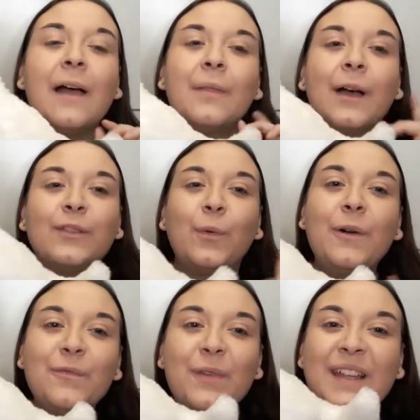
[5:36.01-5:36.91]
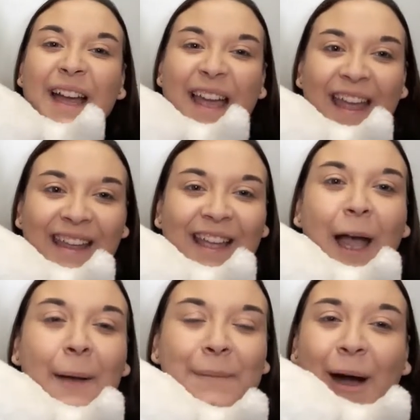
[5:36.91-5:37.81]
That's one thing I hate
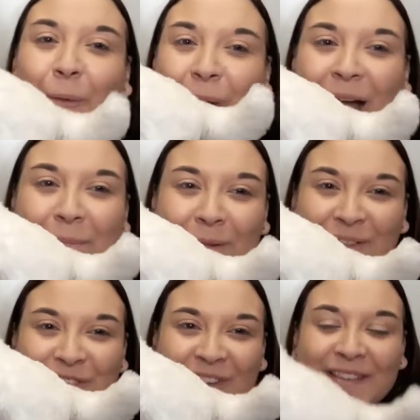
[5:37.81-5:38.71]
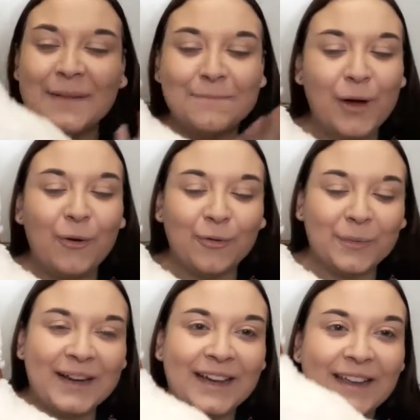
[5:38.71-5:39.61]
about white plushes, and Bolt's
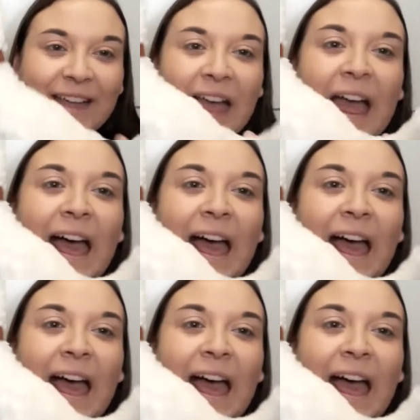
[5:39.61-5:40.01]
white.